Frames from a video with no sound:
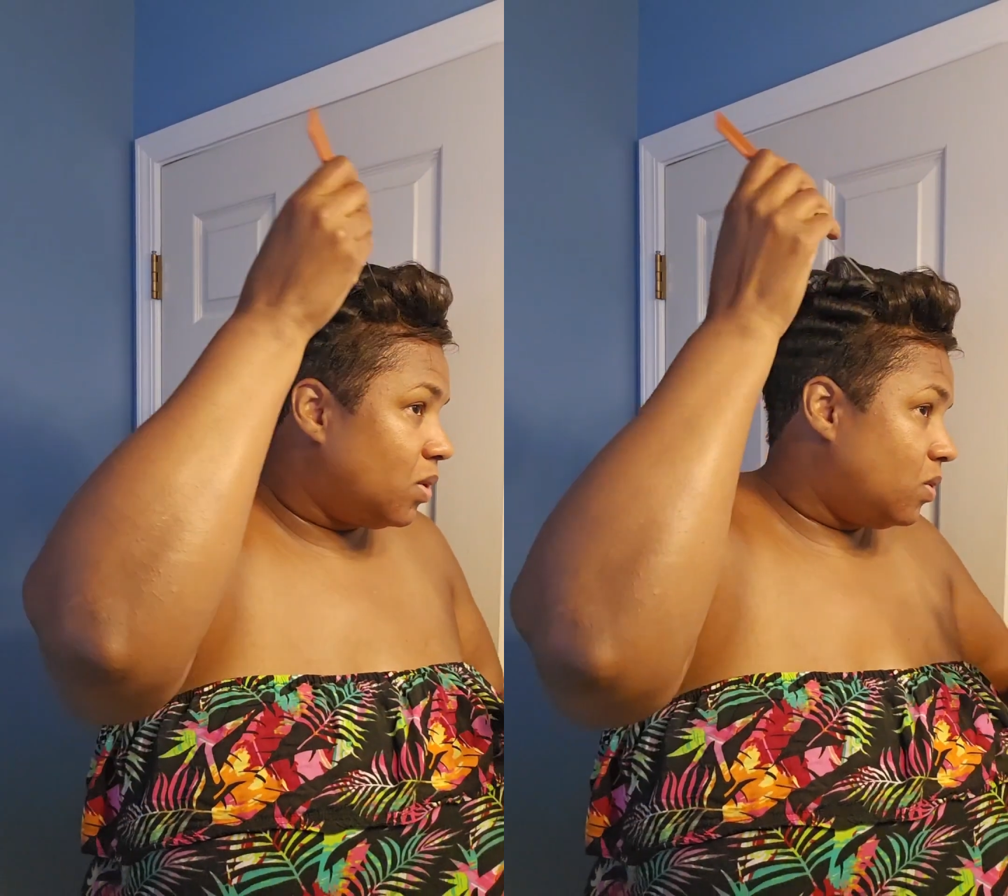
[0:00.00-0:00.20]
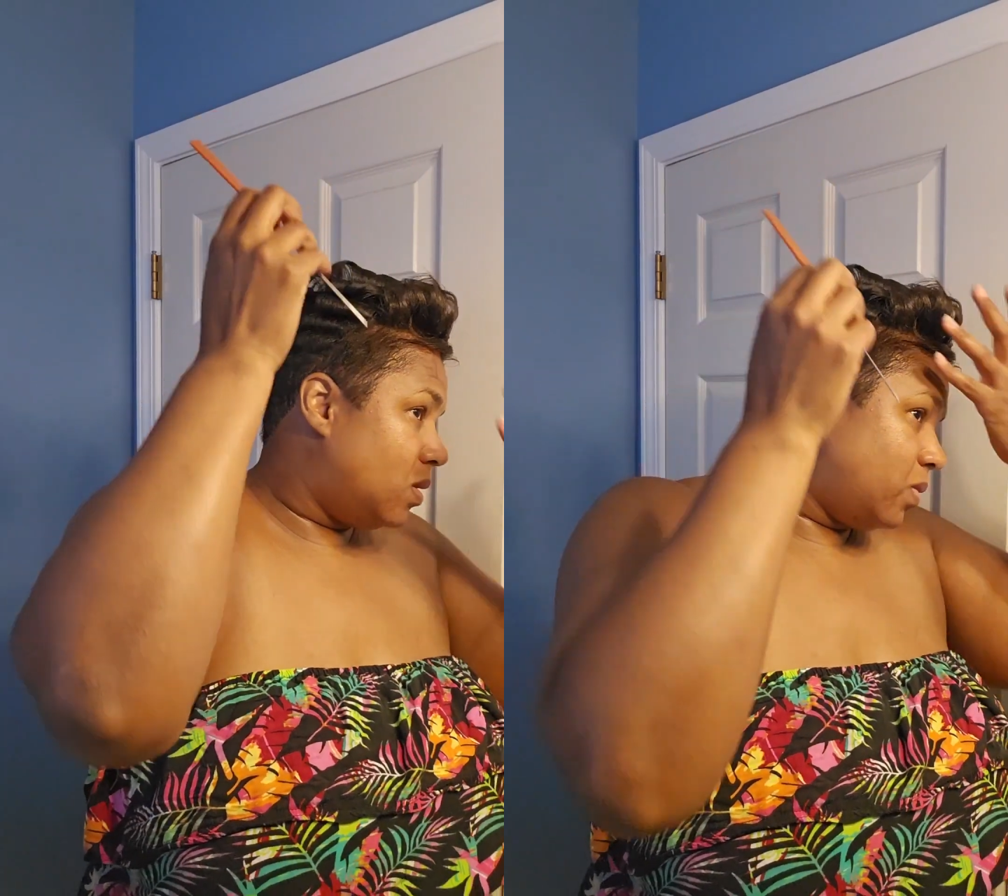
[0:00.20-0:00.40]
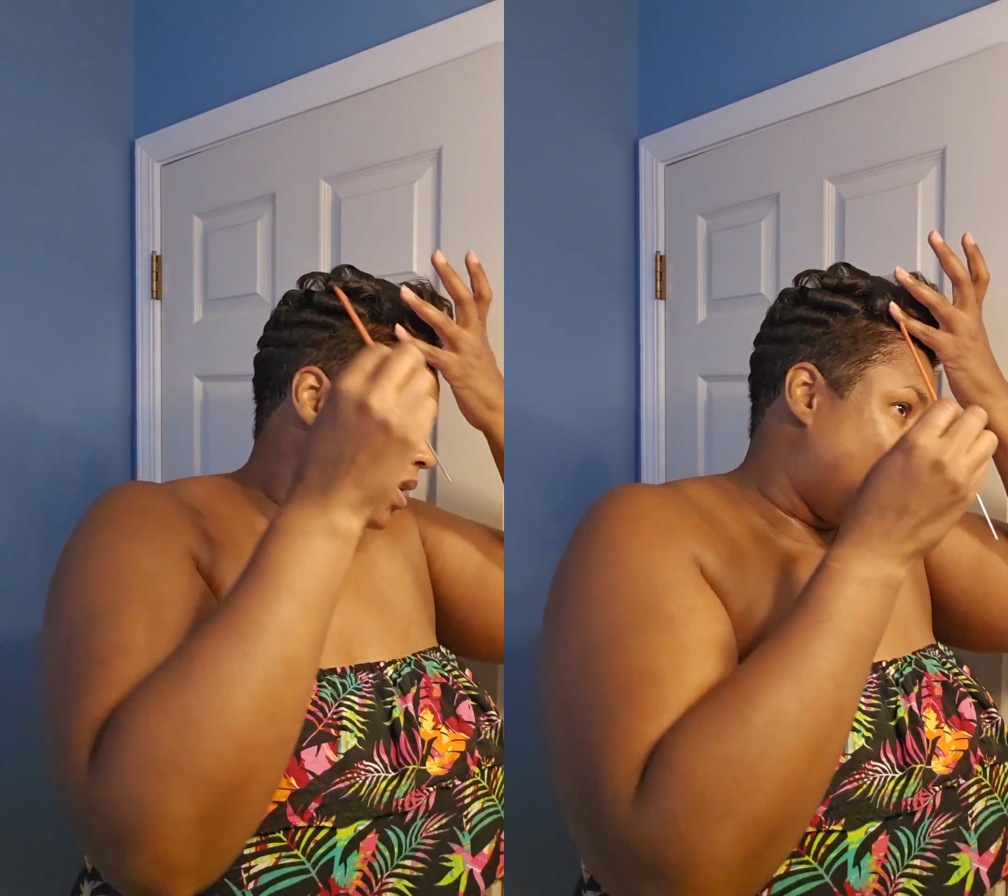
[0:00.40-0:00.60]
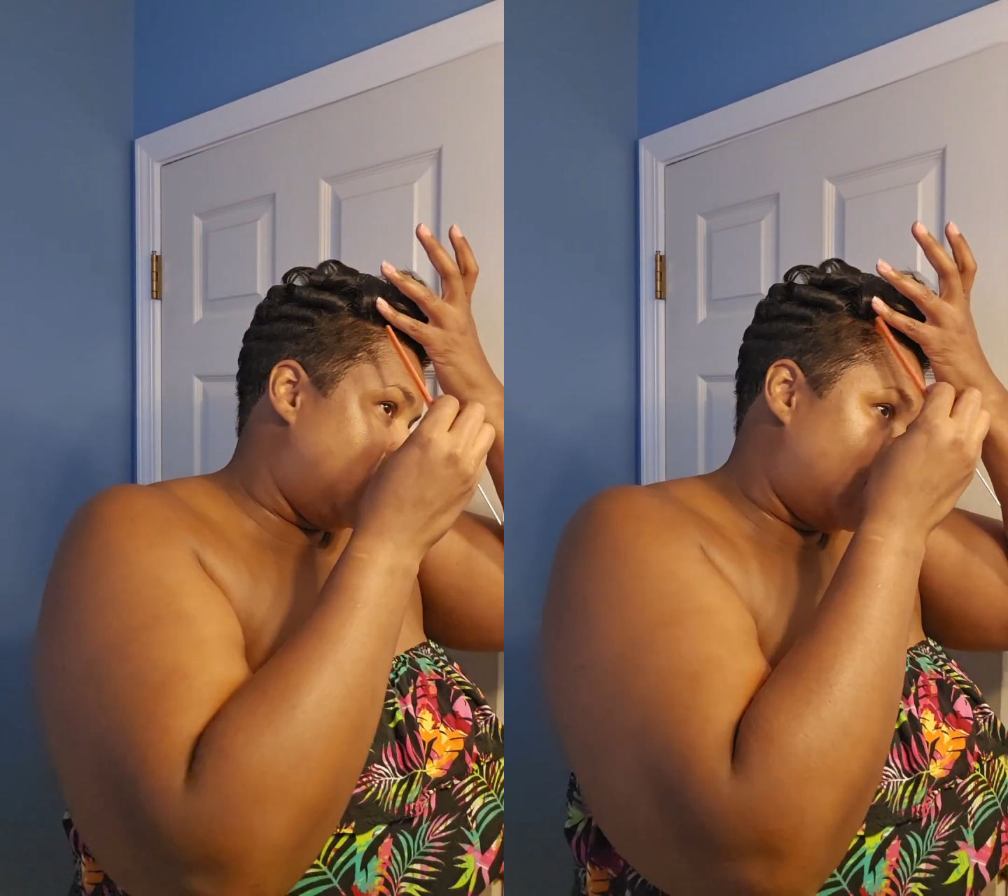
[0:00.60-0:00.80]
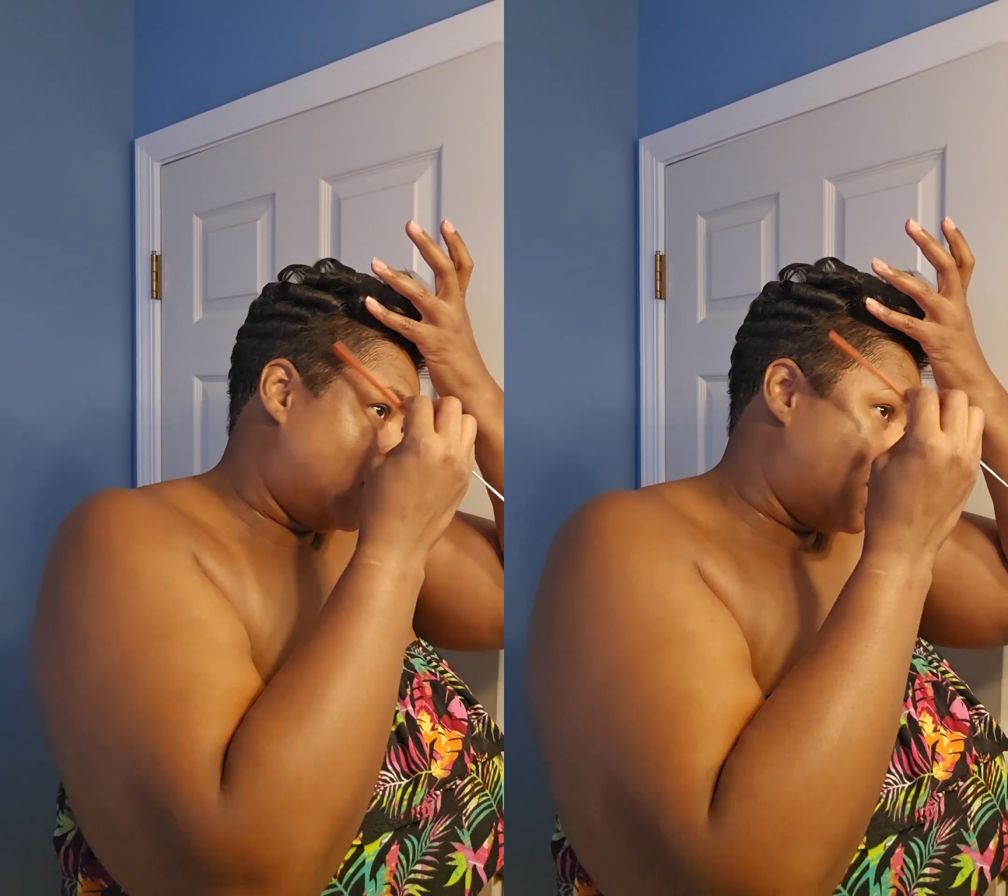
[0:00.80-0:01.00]
I'm going with
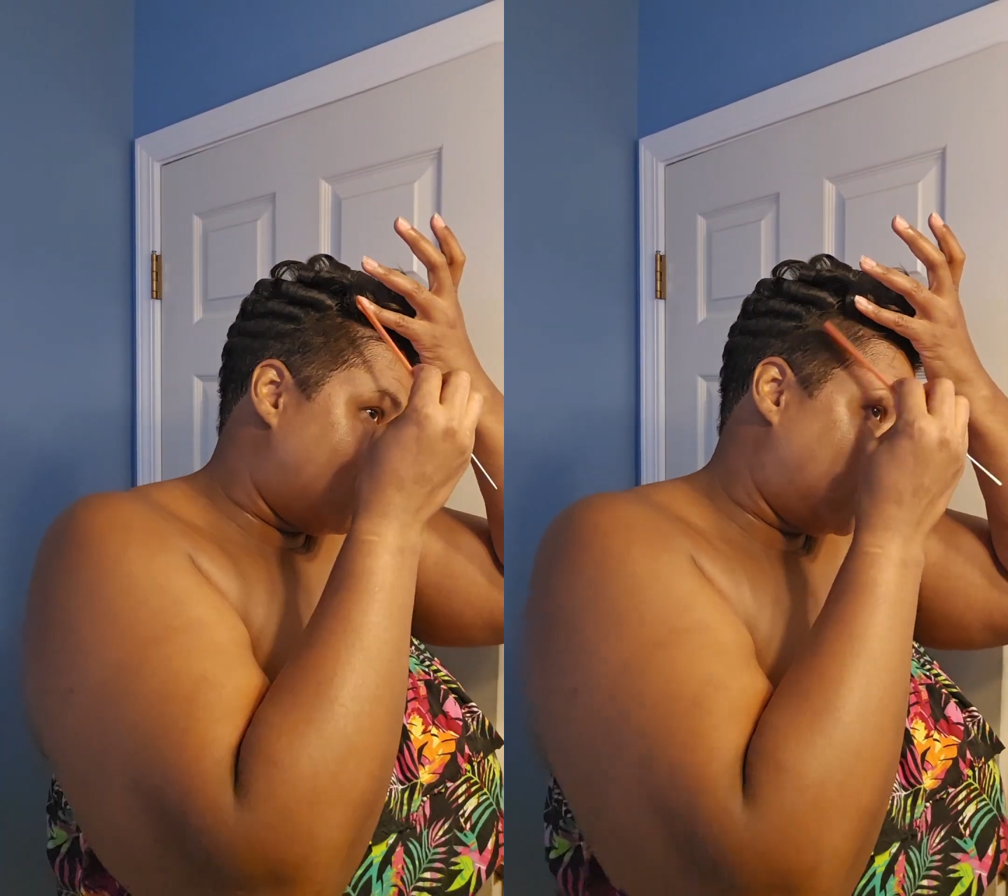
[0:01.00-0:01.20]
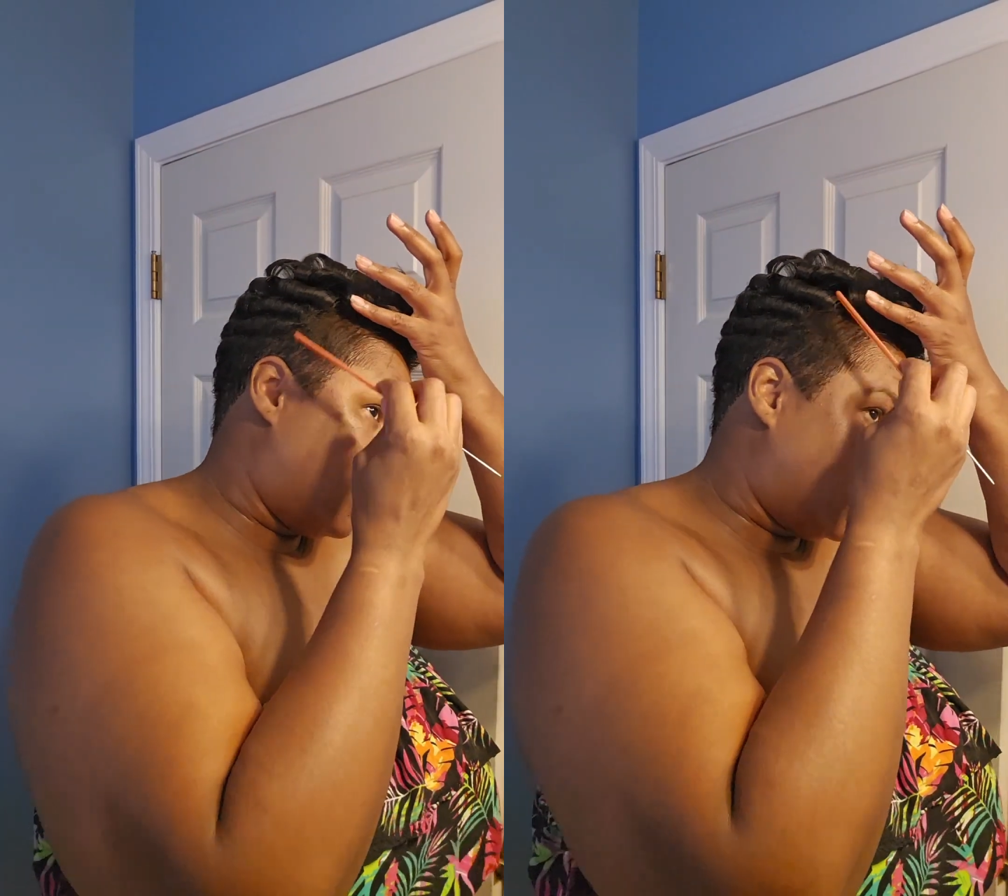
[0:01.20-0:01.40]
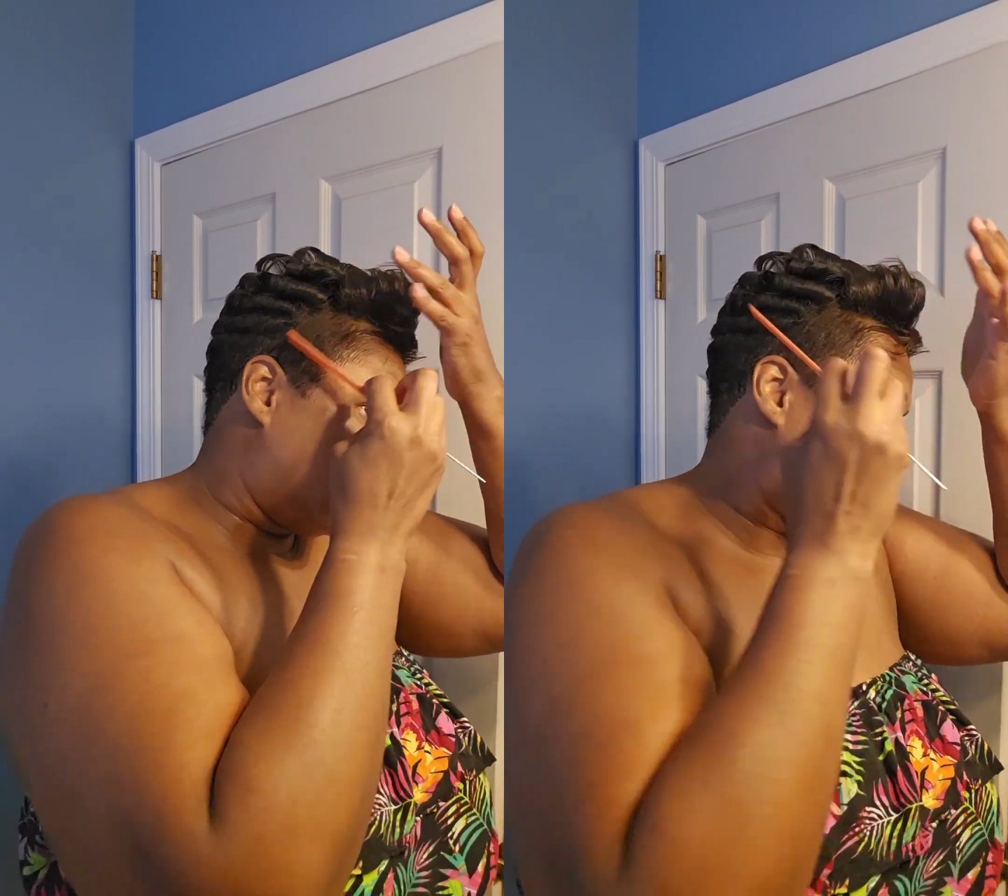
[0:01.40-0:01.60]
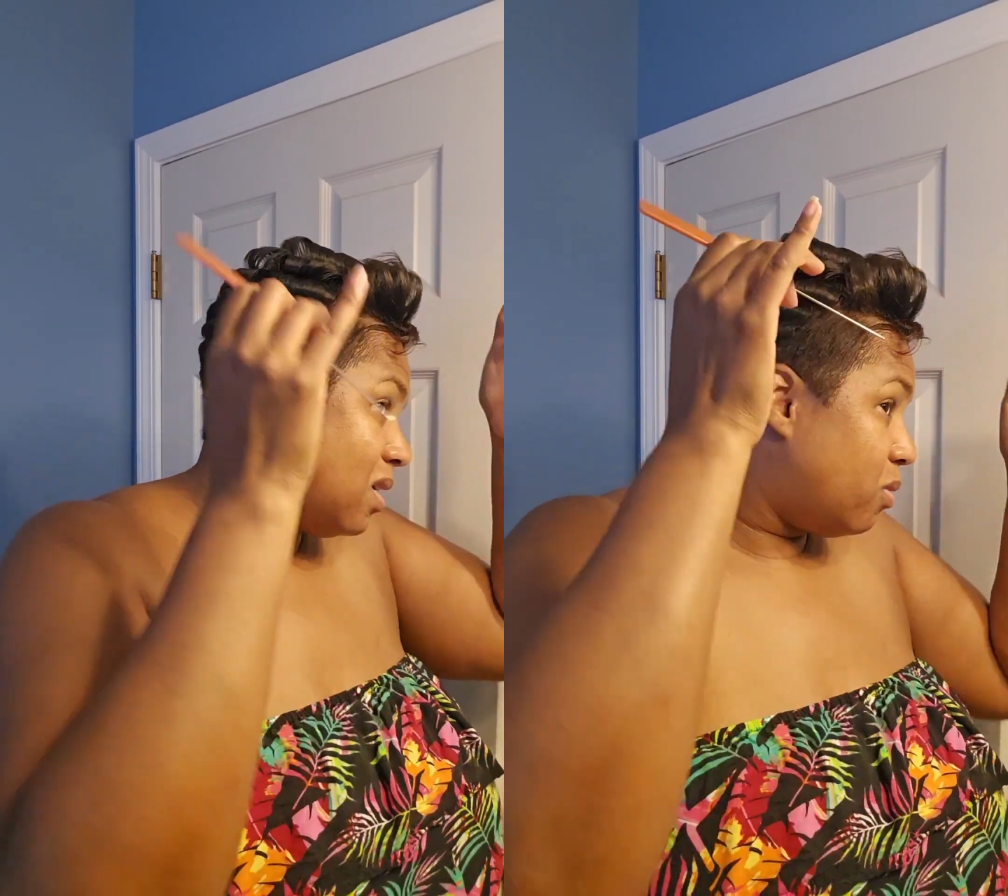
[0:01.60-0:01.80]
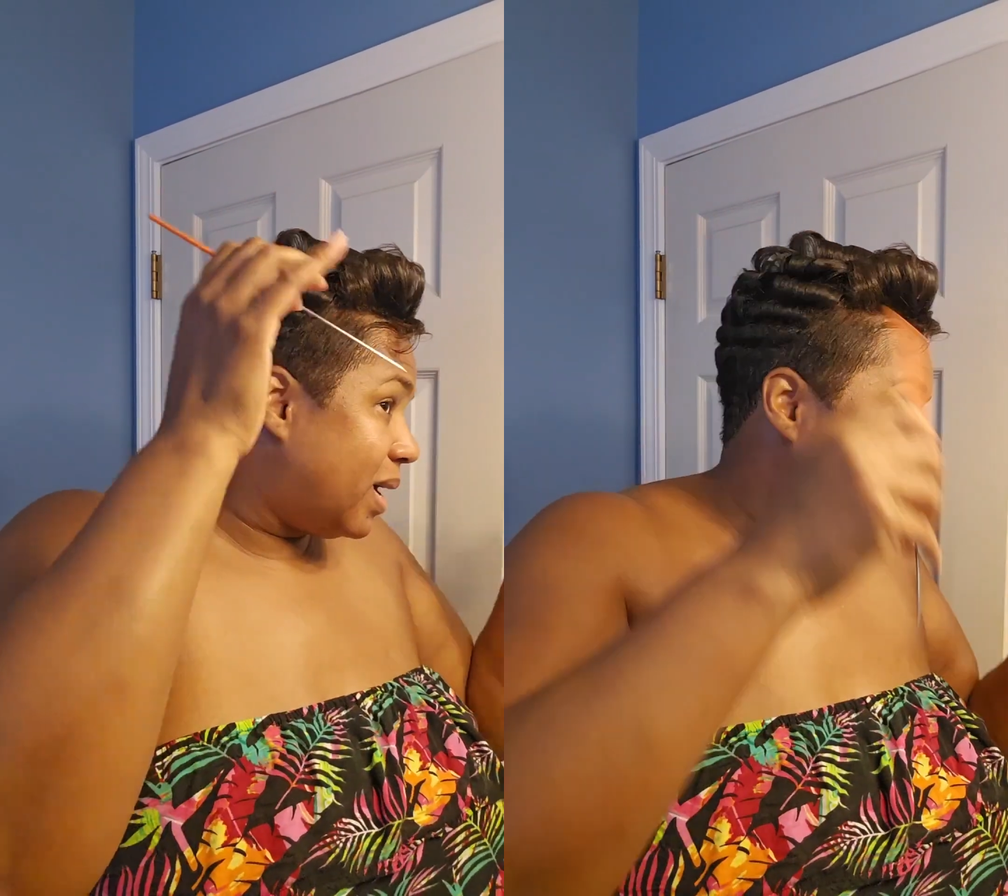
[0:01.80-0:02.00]
because I'm sweating
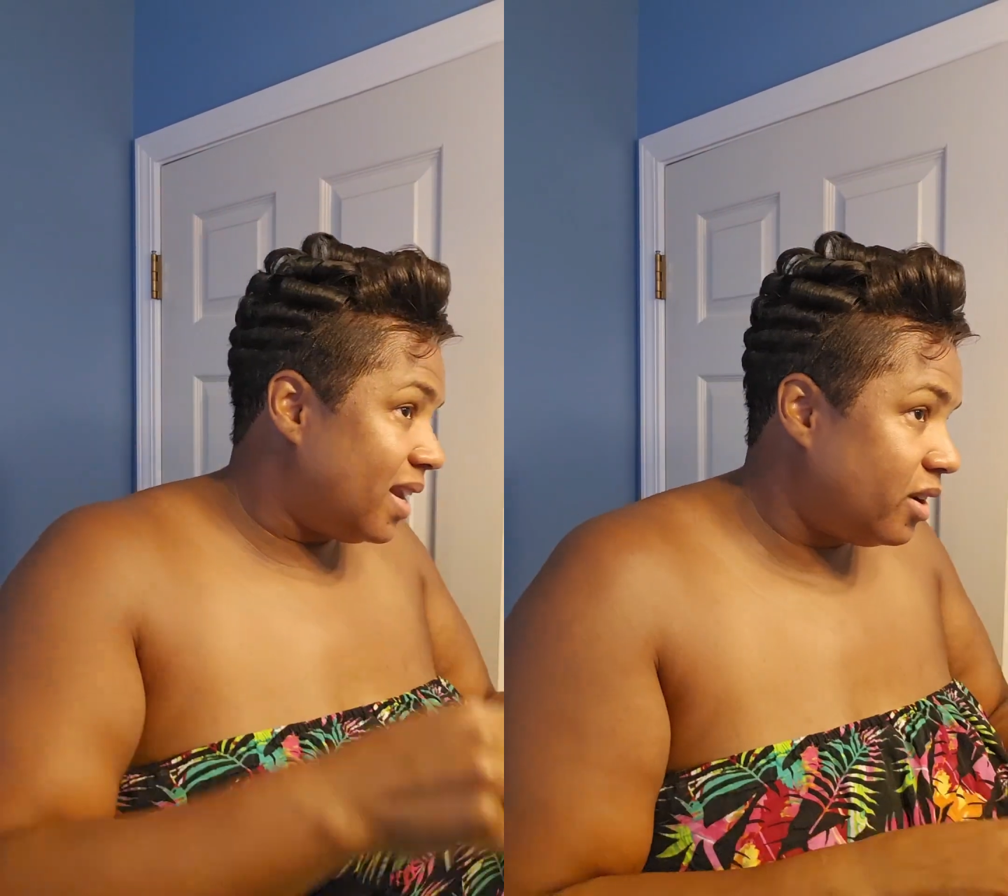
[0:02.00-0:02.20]
so bad